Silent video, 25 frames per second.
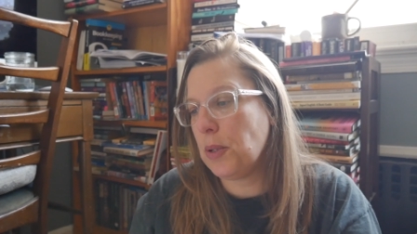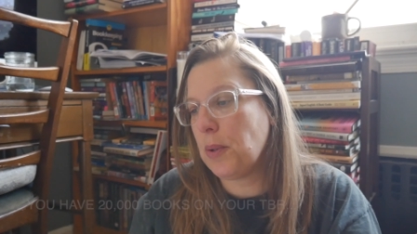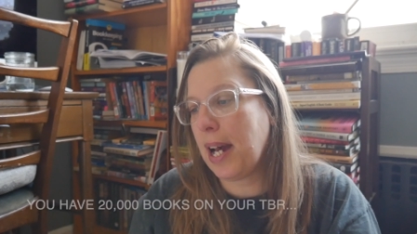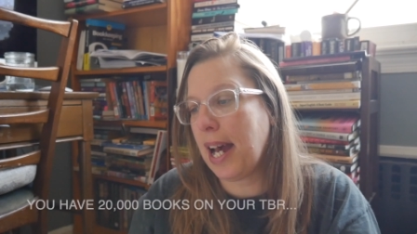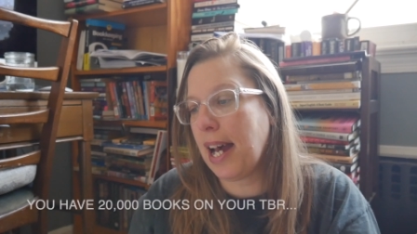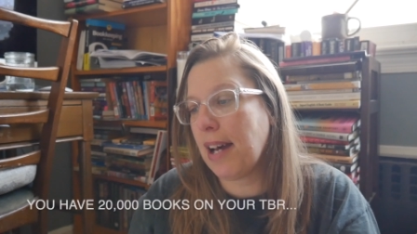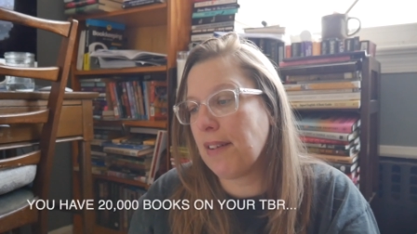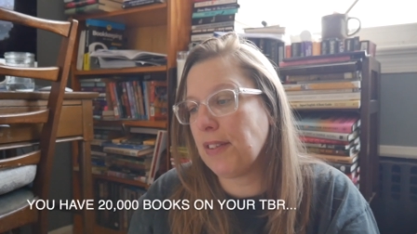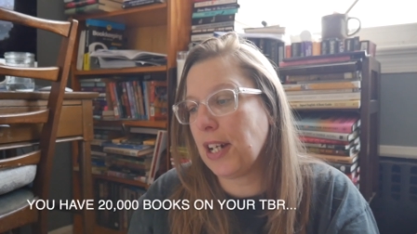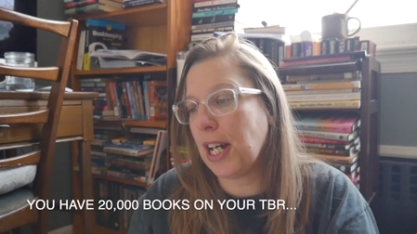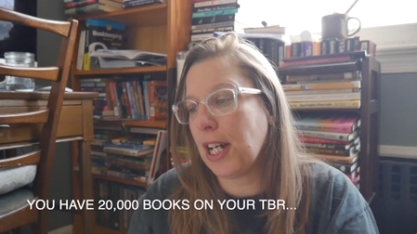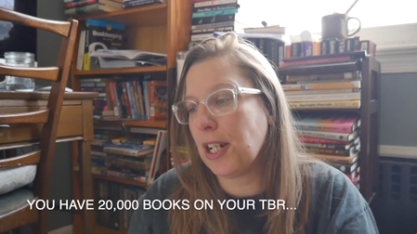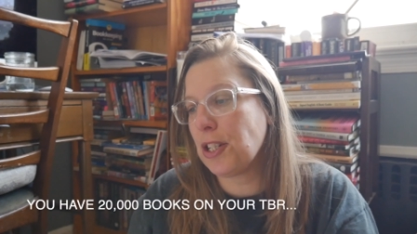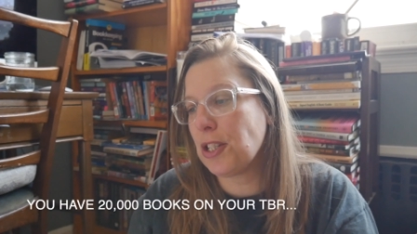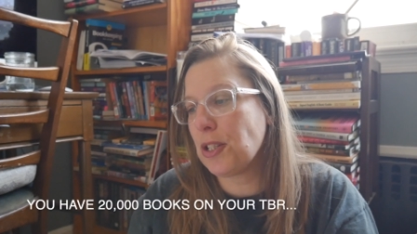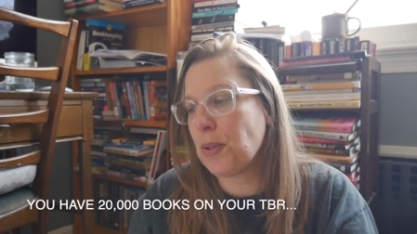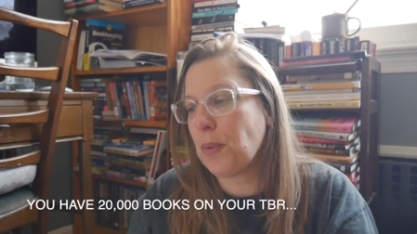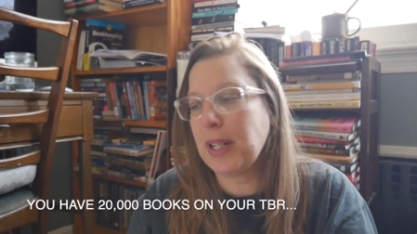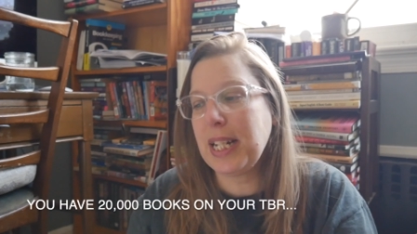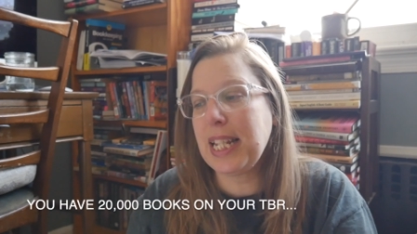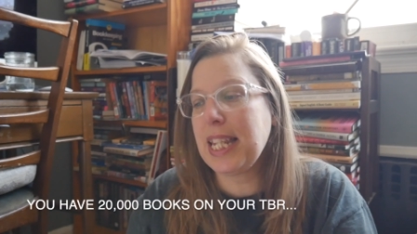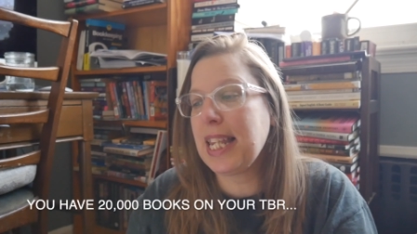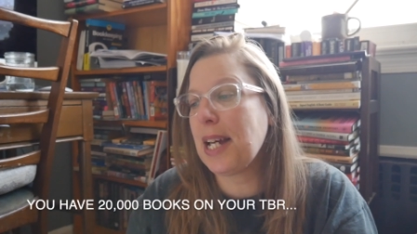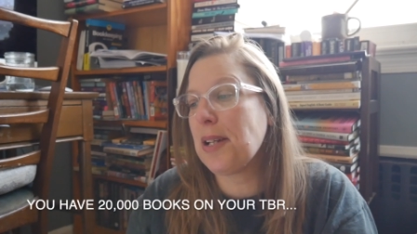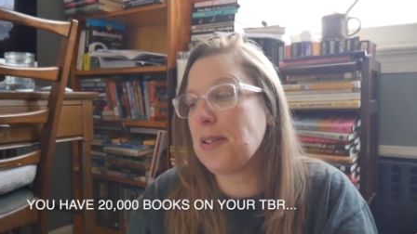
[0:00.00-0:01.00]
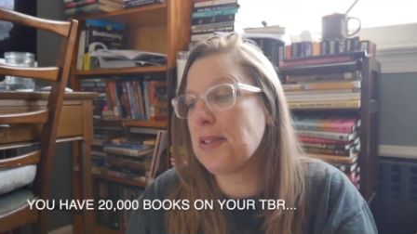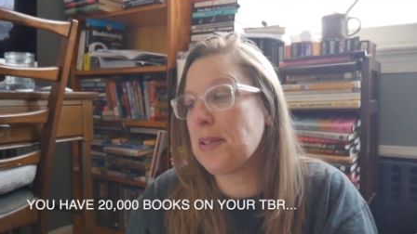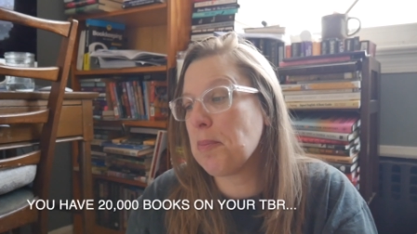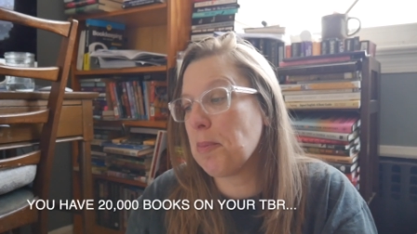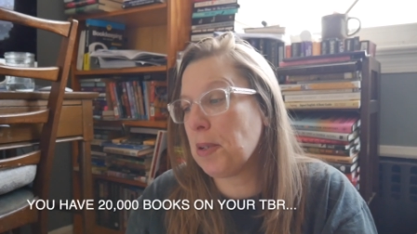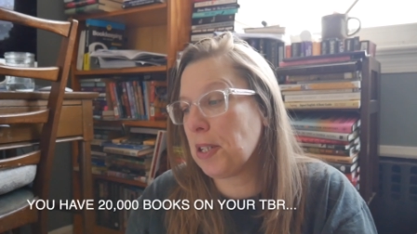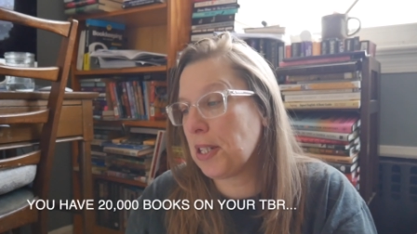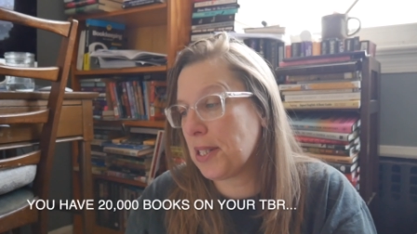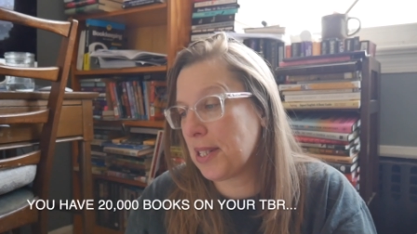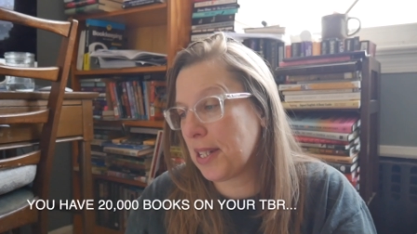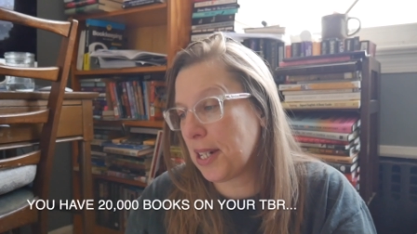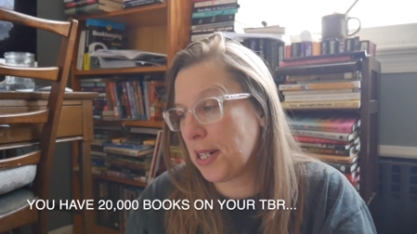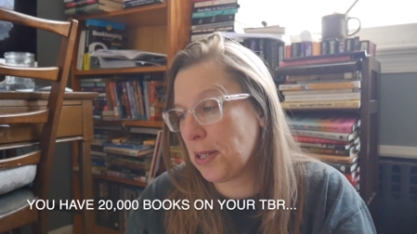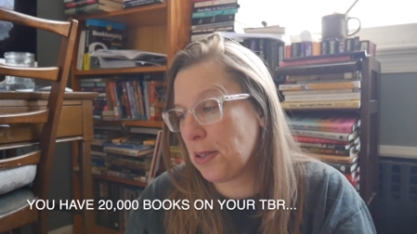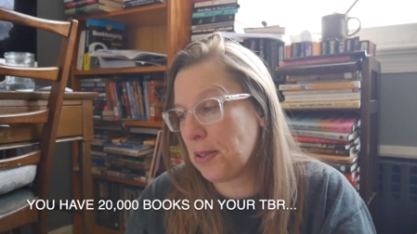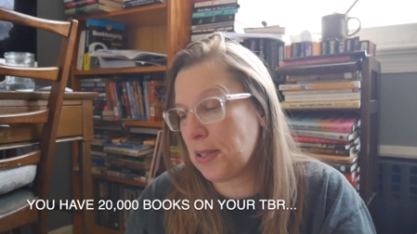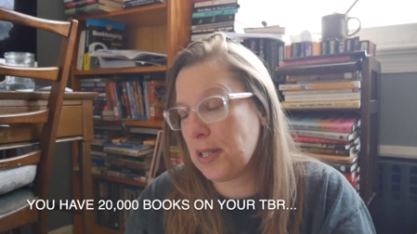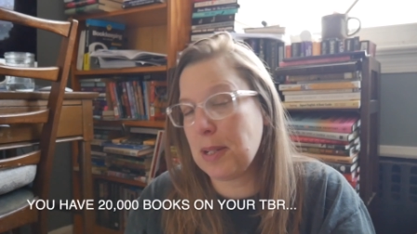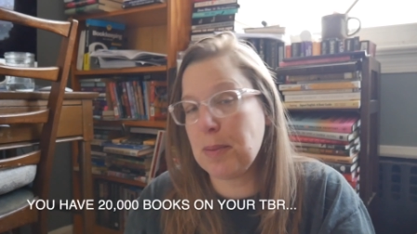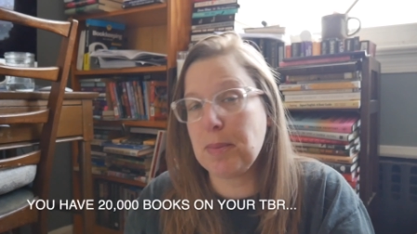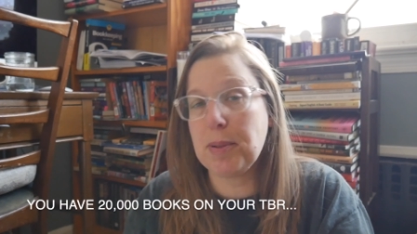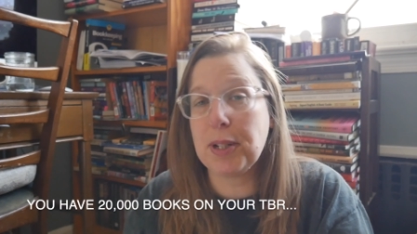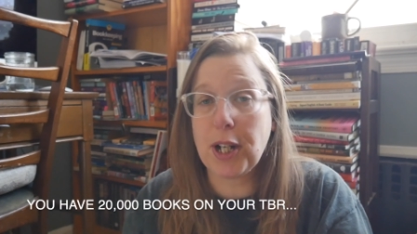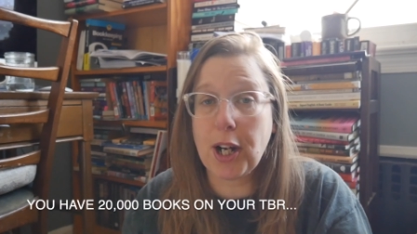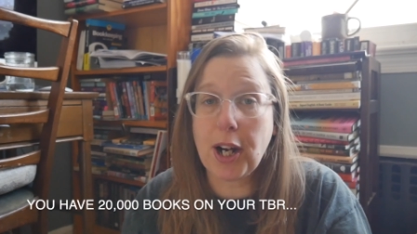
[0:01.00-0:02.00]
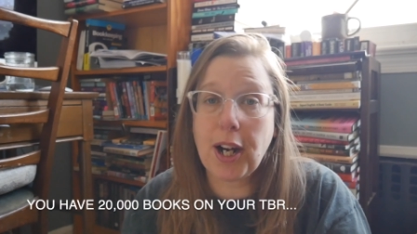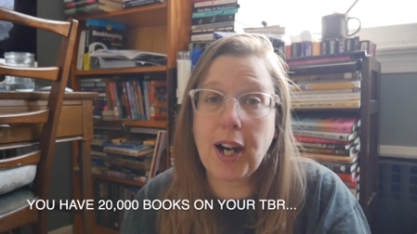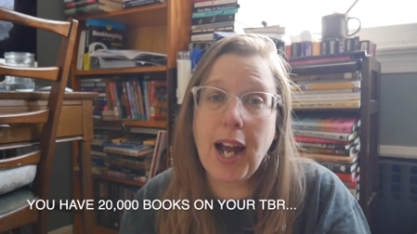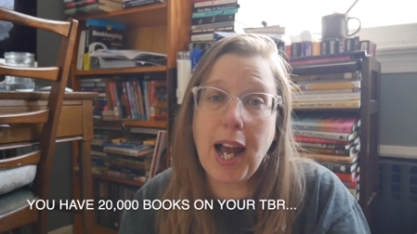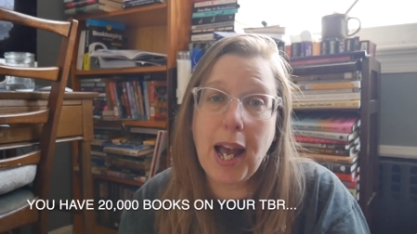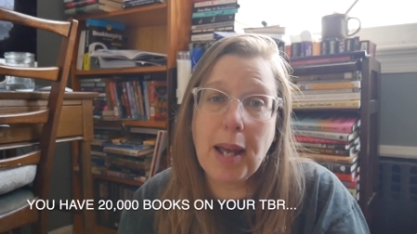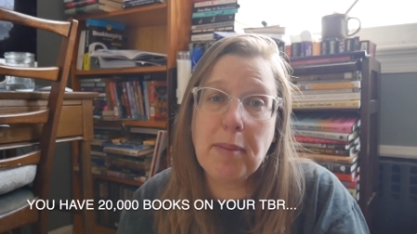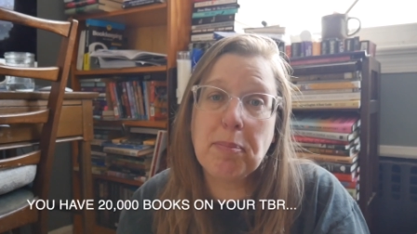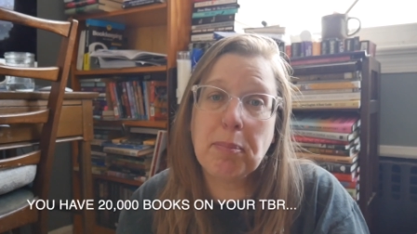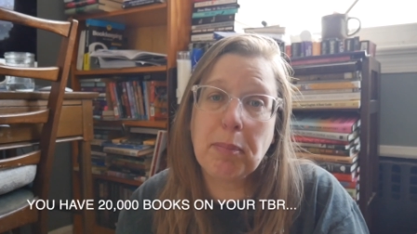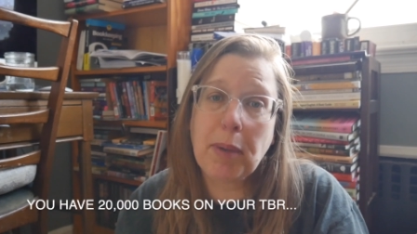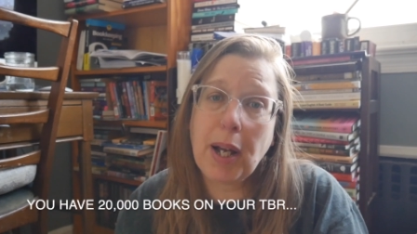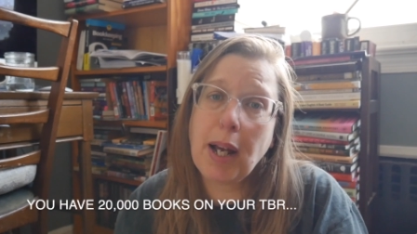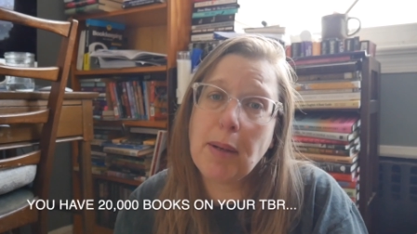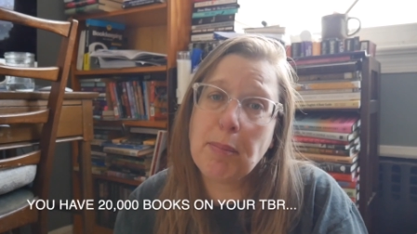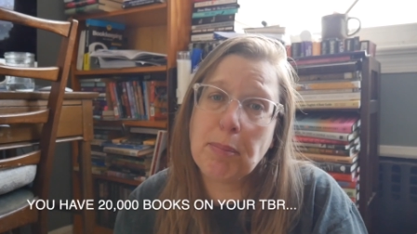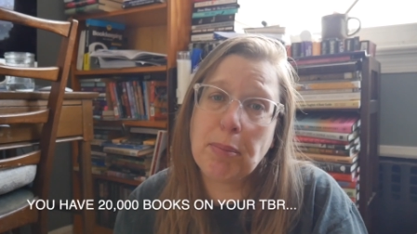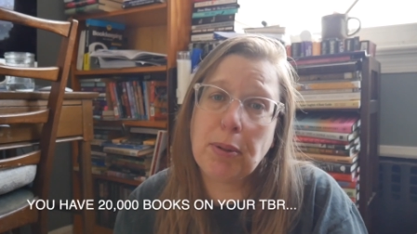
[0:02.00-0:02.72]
have 20,000 books on your TBR I'm I'm